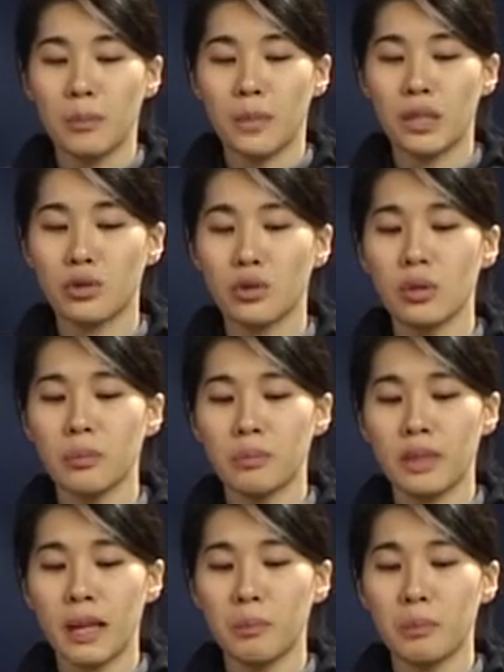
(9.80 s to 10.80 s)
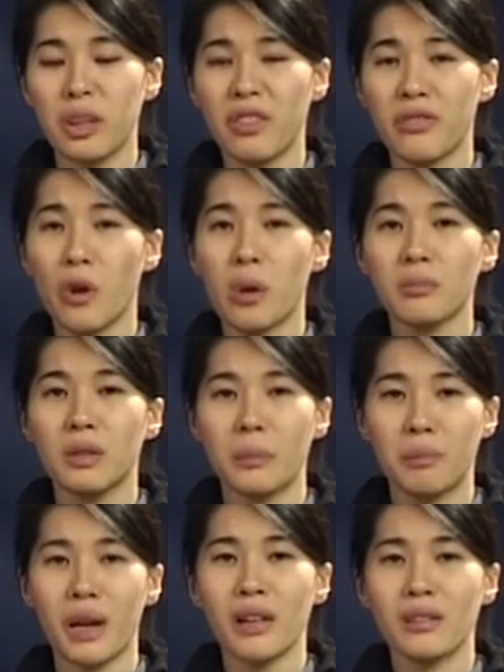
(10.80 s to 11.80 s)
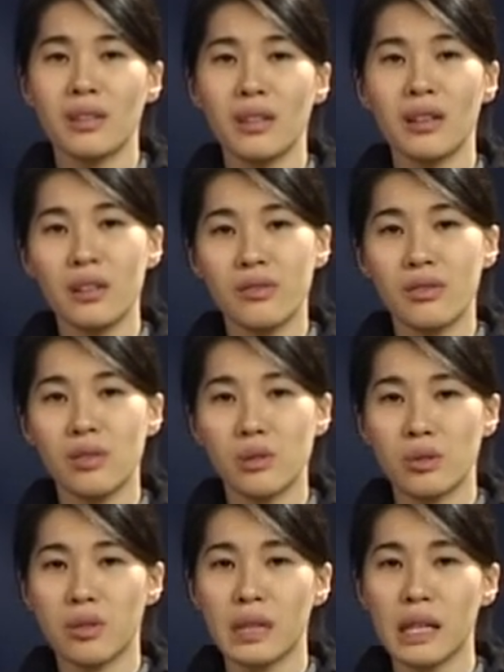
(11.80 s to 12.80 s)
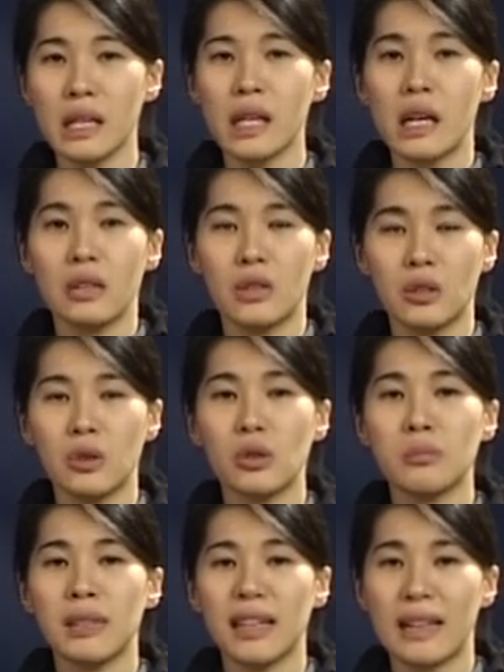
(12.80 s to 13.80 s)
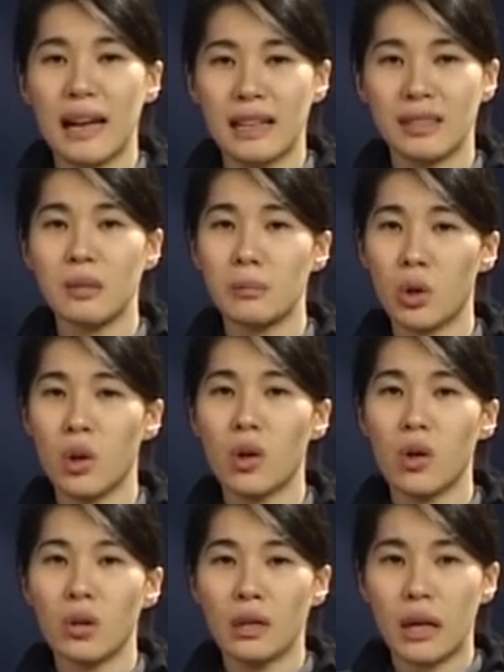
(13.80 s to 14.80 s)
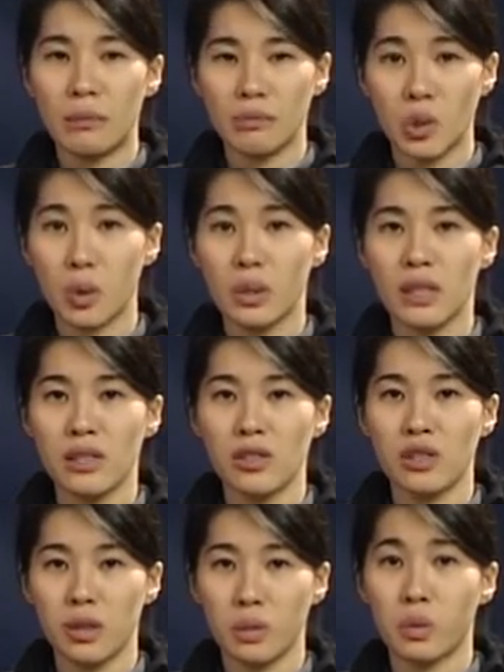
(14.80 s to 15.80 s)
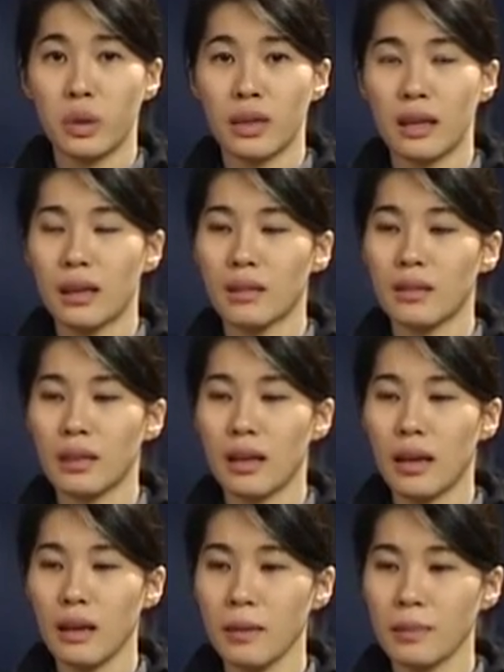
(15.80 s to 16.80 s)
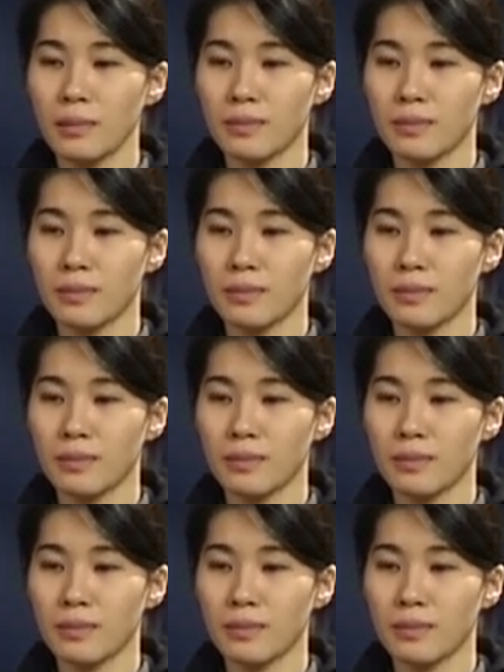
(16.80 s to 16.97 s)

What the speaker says: the group that performed better is usually the group that has more cohesion within. Yeah?